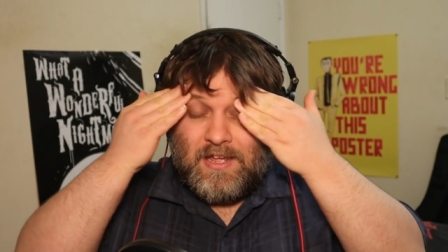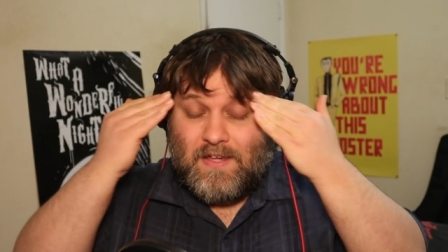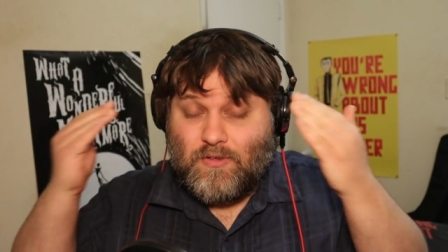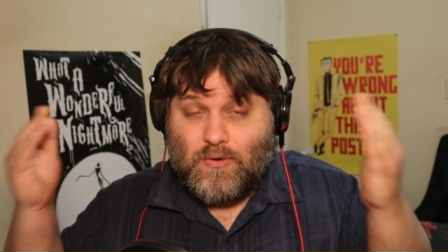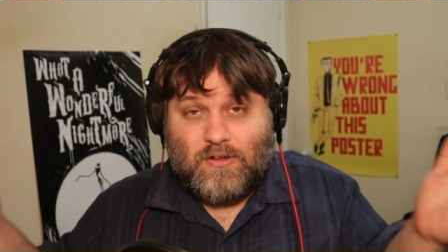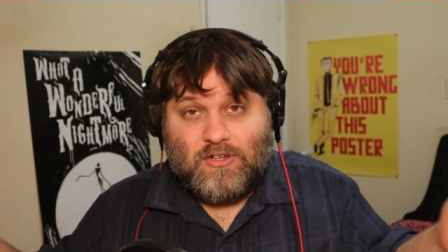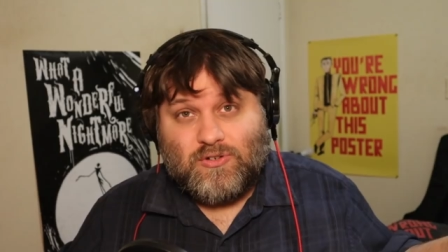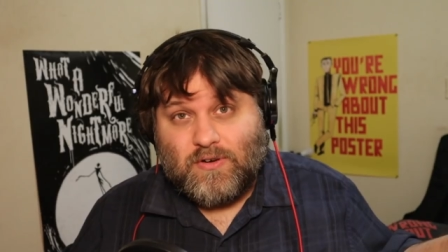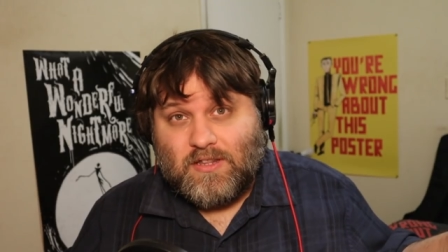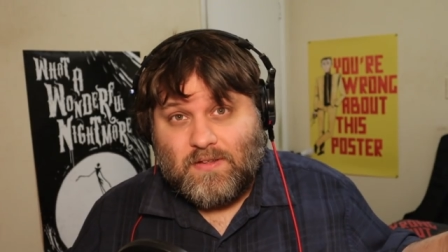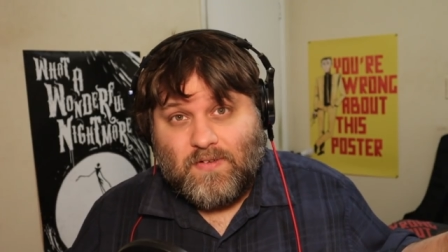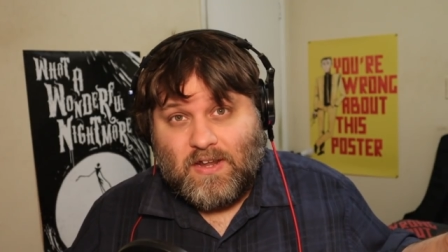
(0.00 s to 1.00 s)
If you
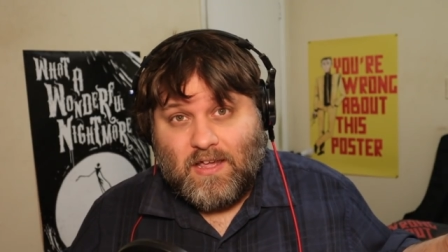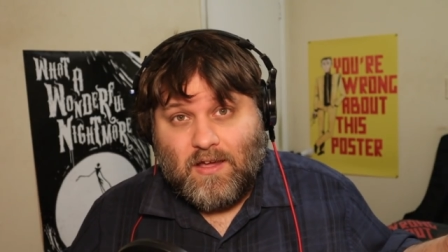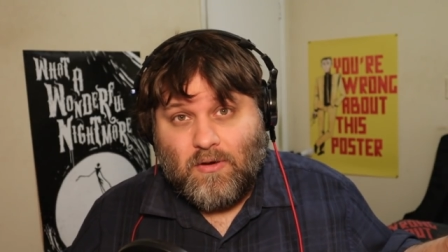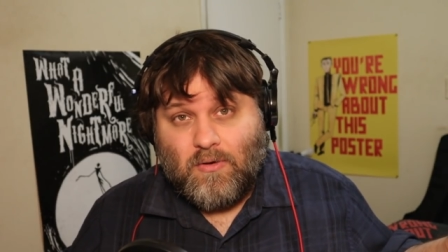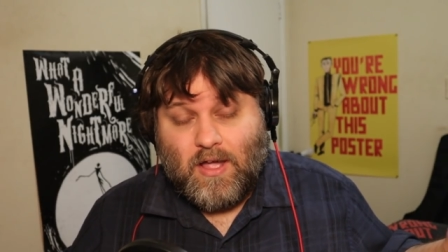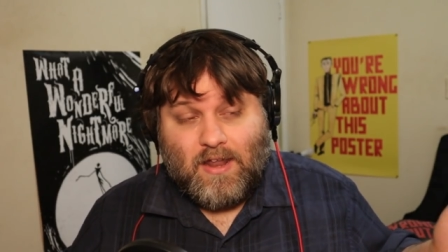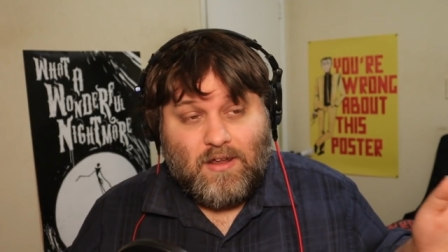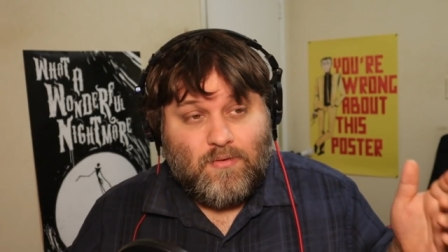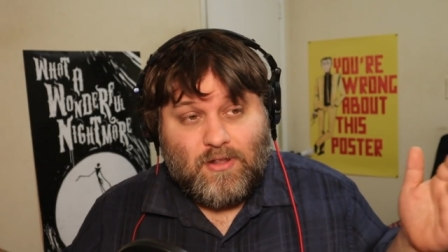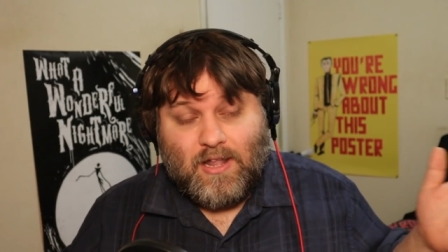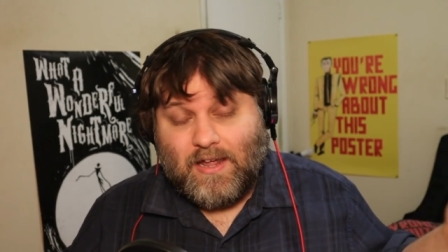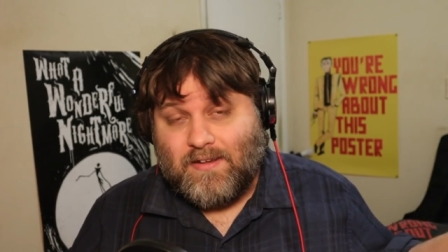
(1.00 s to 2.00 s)
enjoyed the video and
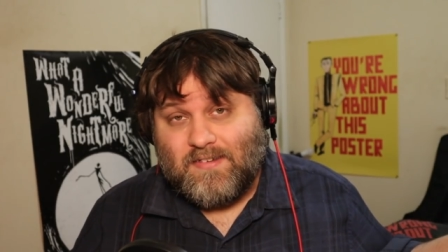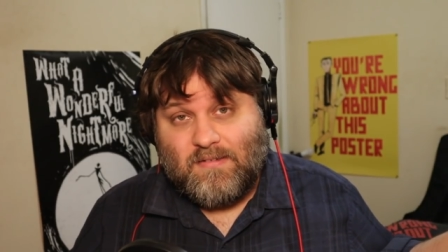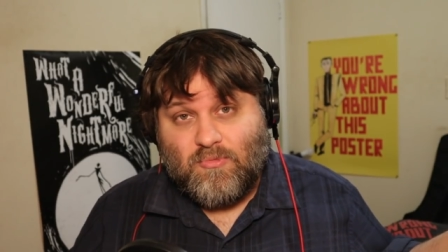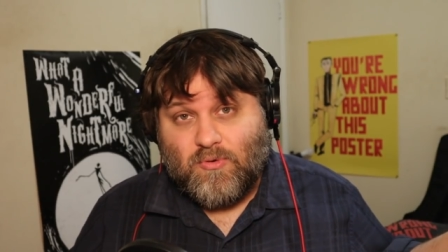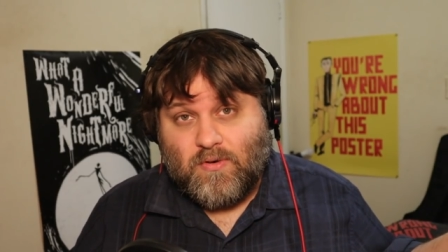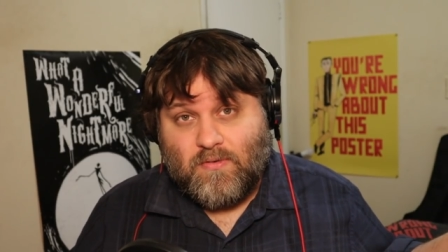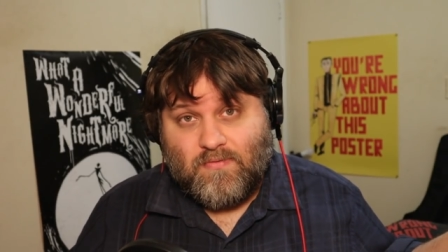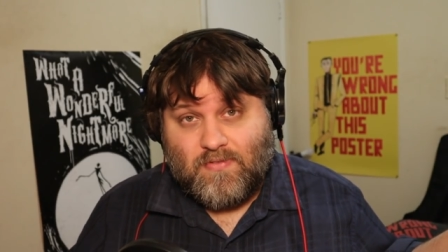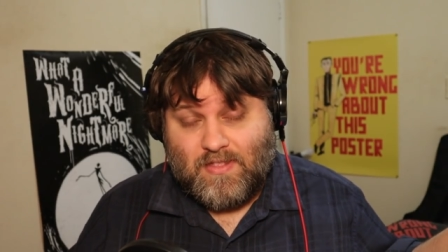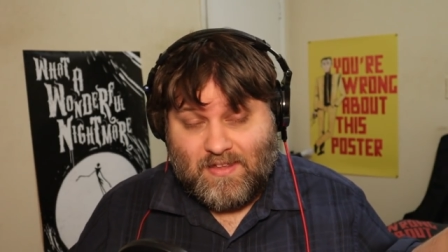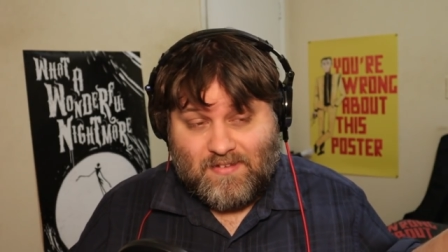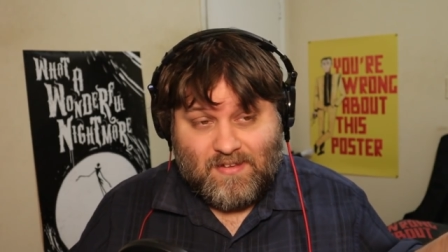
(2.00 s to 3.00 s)
you'd like to see more of
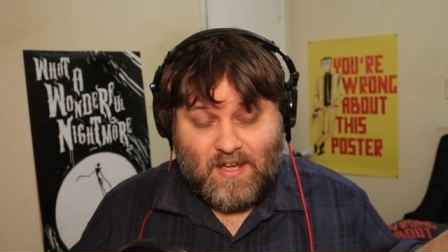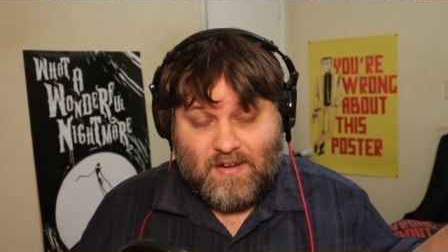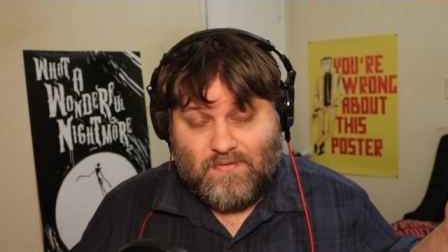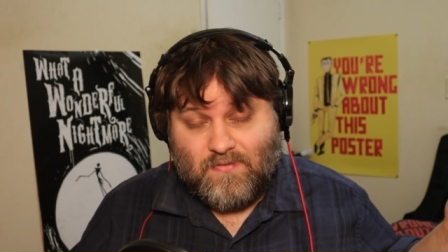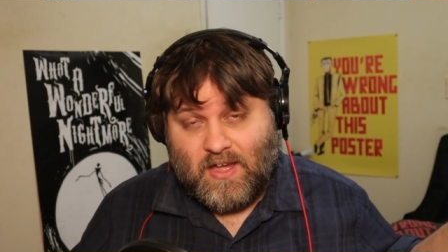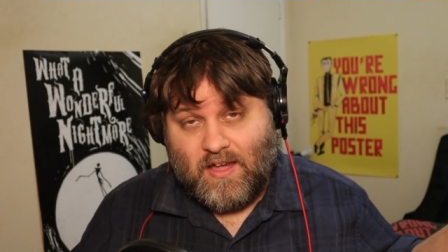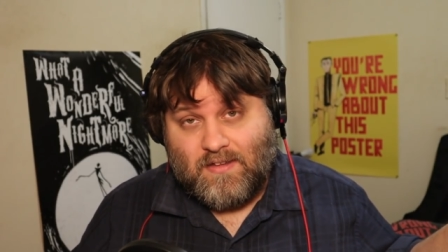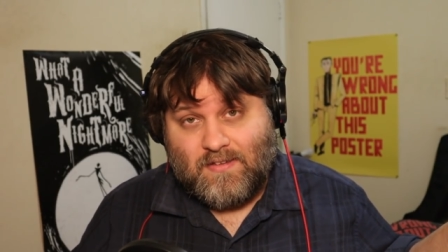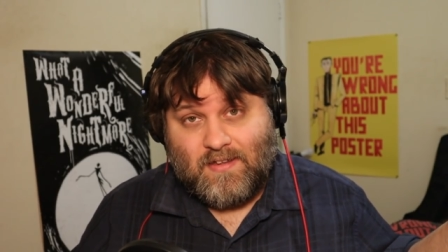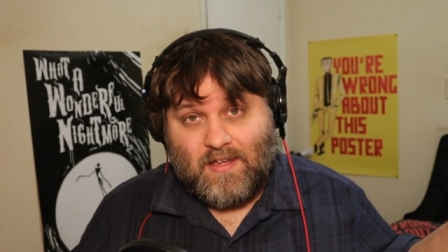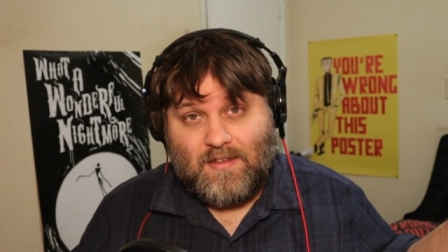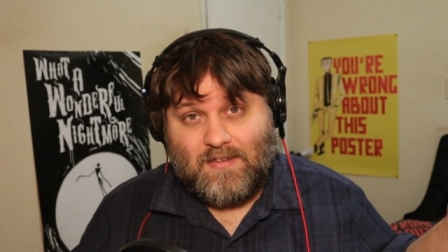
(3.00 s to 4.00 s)
this kind of
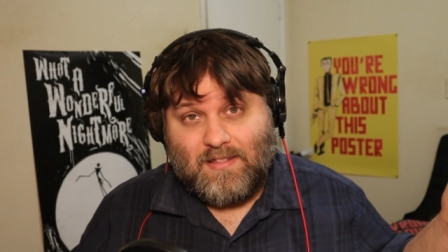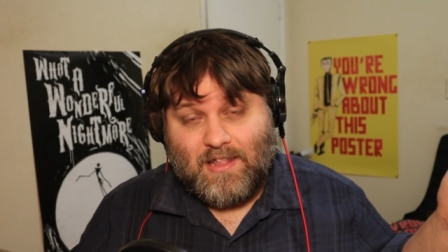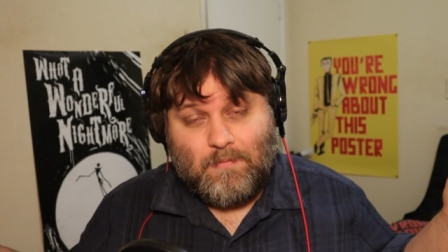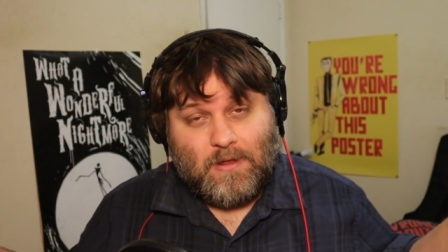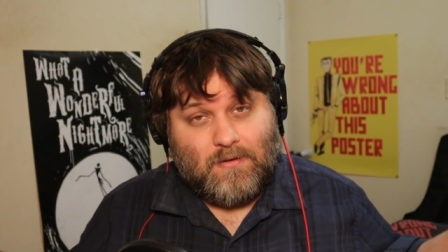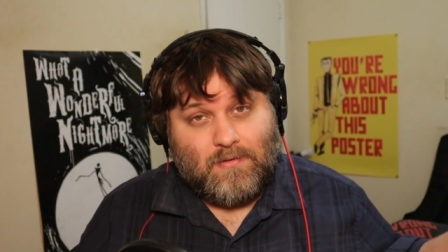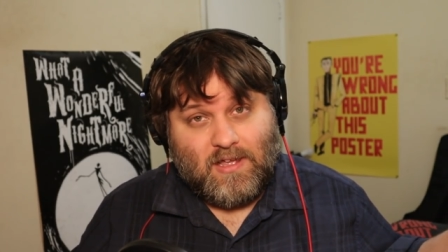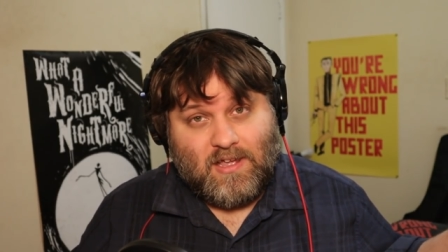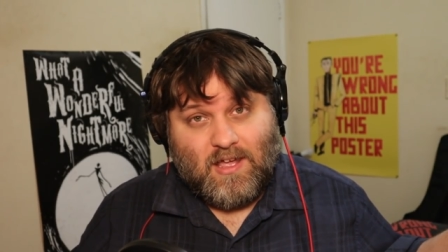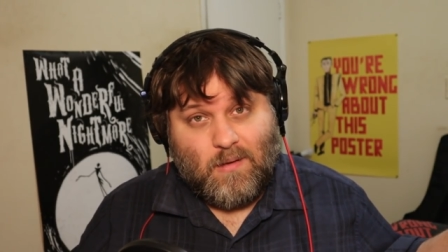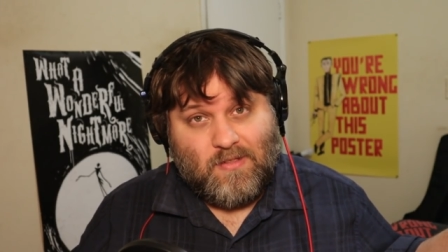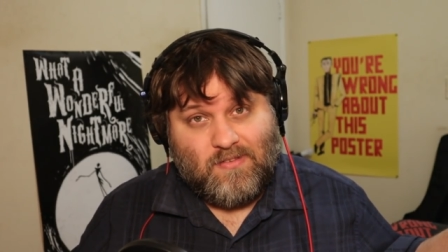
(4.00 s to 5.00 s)
content, let me know in the
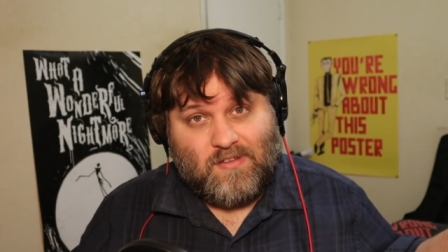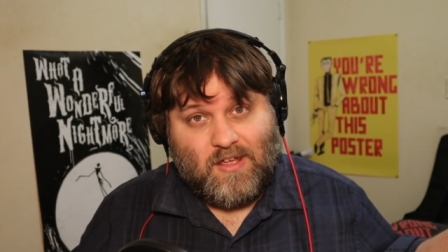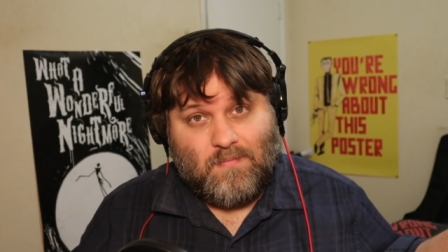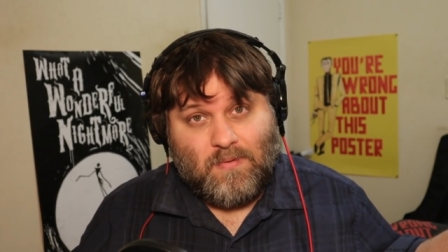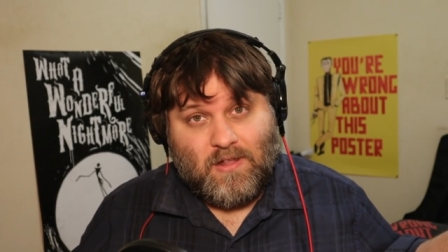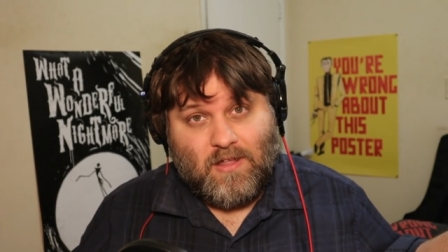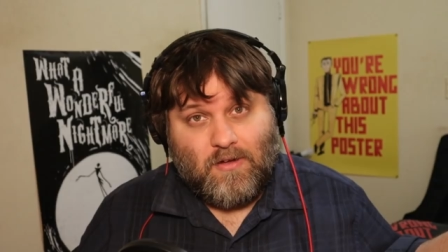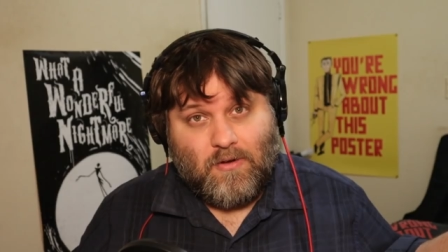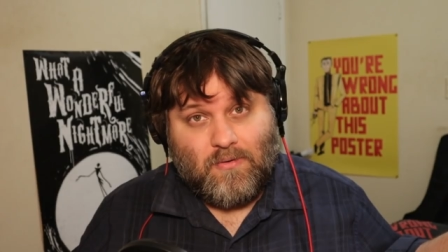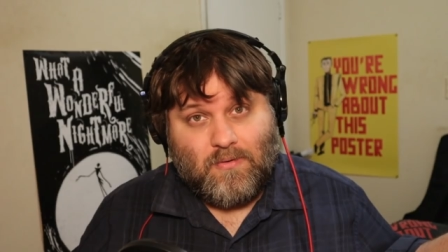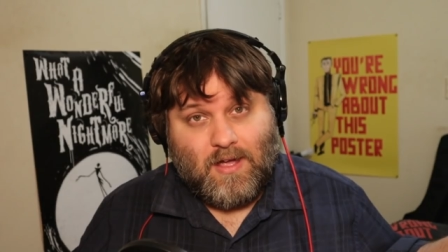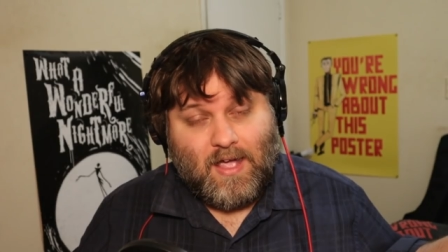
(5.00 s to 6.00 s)
comments down
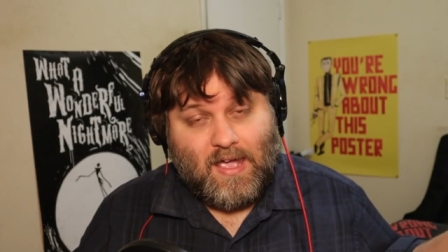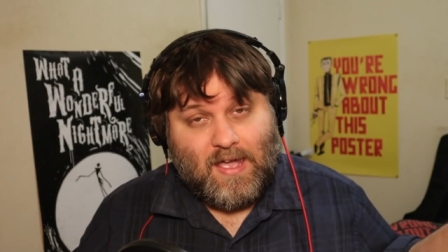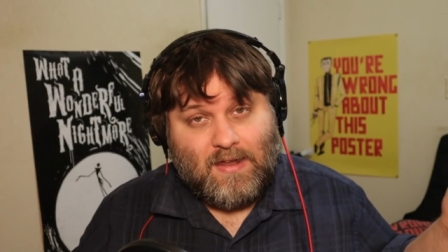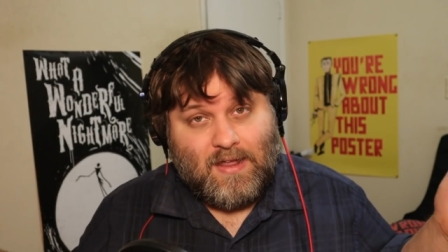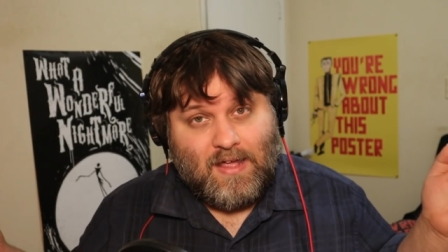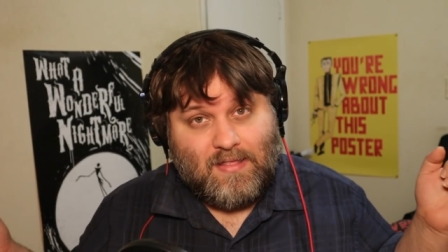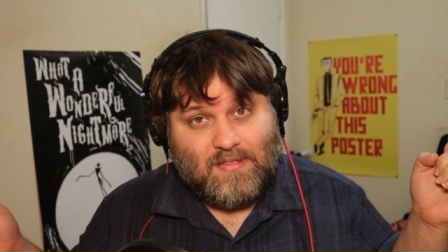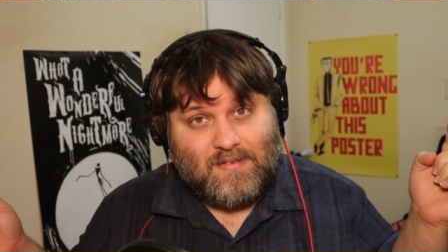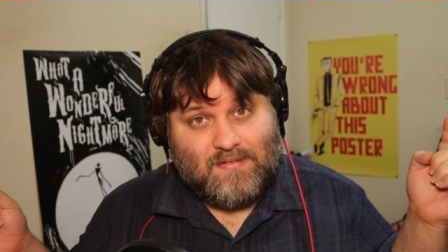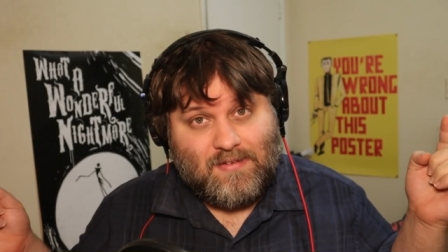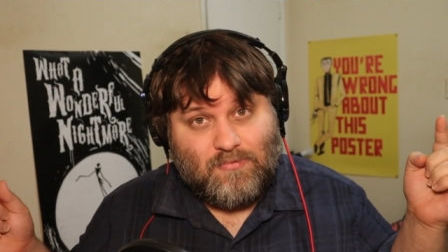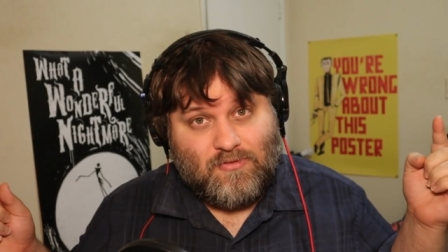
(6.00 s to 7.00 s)
below and hit the
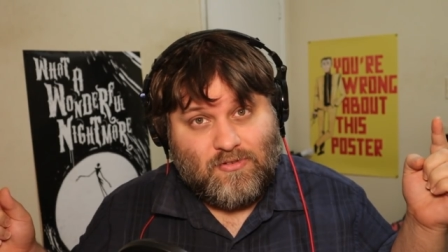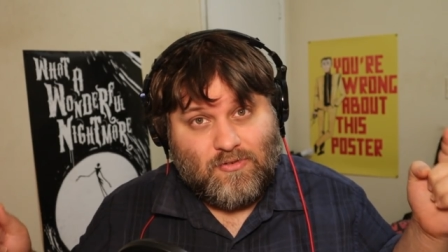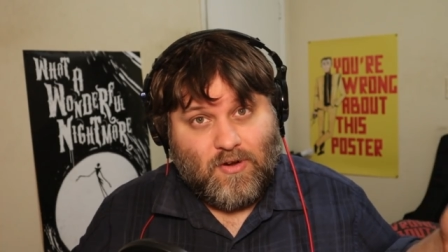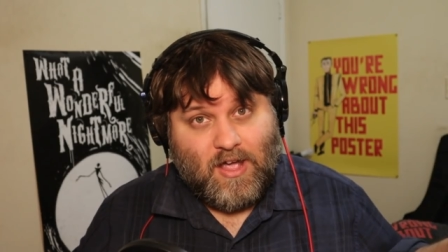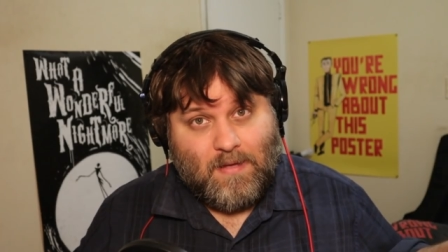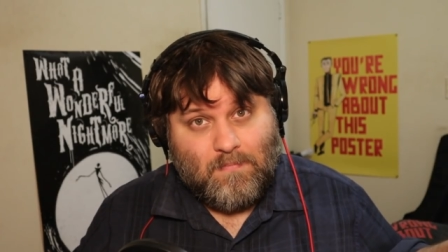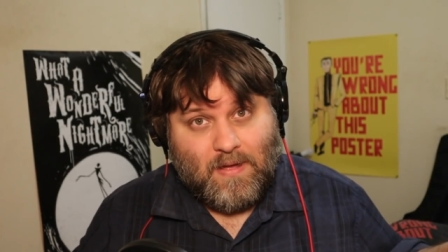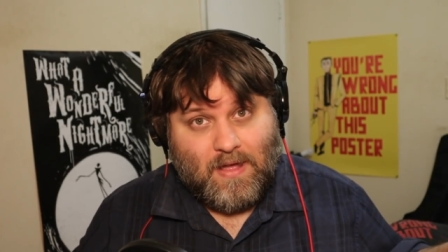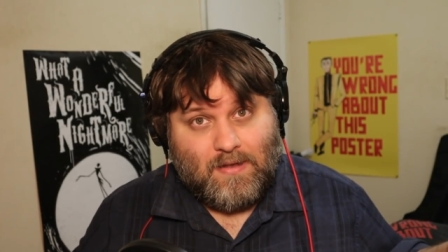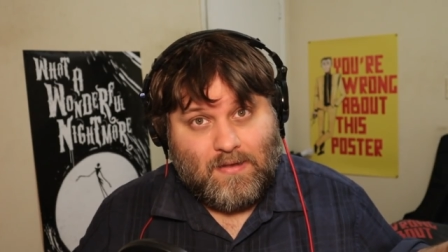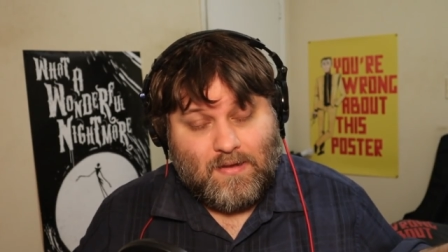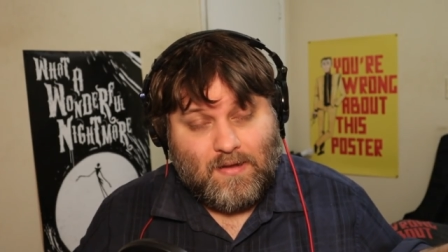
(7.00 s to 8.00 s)
subscribe
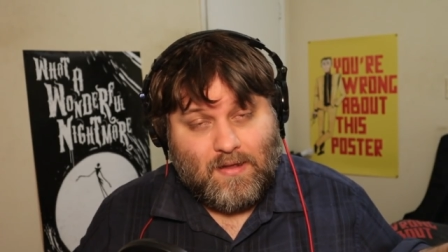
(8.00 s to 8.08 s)
button